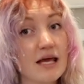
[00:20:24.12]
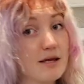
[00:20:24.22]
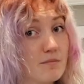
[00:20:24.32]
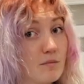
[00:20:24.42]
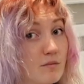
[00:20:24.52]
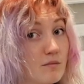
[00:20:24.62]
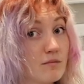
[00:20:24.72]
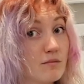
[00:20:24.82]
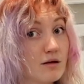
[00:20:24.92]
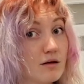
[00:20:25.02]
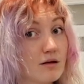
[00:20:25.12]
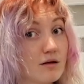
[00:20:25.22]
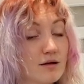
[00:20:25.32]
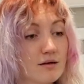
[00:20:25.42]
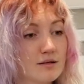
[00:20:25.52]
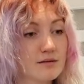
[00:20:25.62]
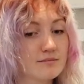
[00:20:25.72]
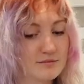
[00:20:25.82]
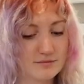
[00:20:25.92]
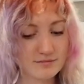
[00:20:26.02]
No. Get rid of it. If
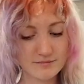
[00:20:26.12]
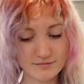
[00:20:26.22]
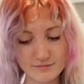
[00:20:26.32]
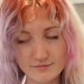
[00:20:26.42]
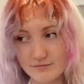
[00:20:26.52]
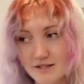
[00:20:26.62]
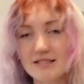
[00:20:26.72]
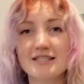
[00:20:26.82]
you want to get rid of it, get rid of it.